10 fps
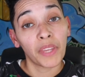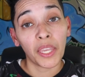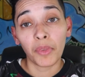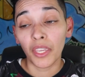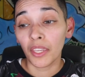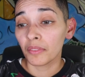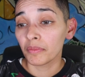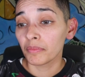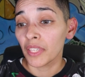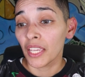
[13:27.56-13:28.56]
maybe. Yeah, I
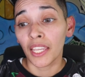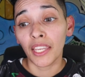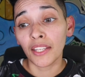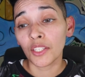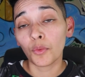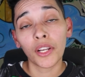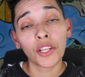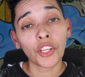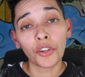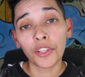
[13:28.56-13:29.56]
wasn't... He doesn't want
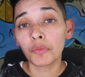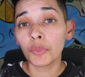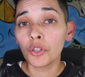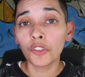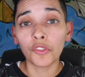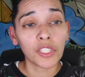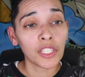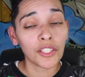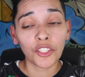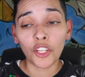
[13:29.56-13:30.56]
to show his moves.
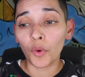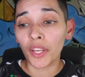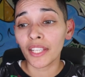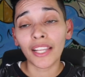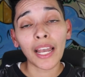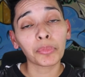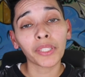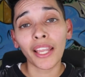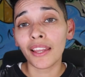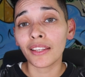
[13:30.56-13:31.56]
He doesn't know what he's got
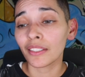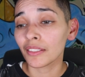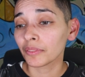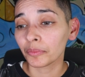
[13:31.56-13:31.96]
planned.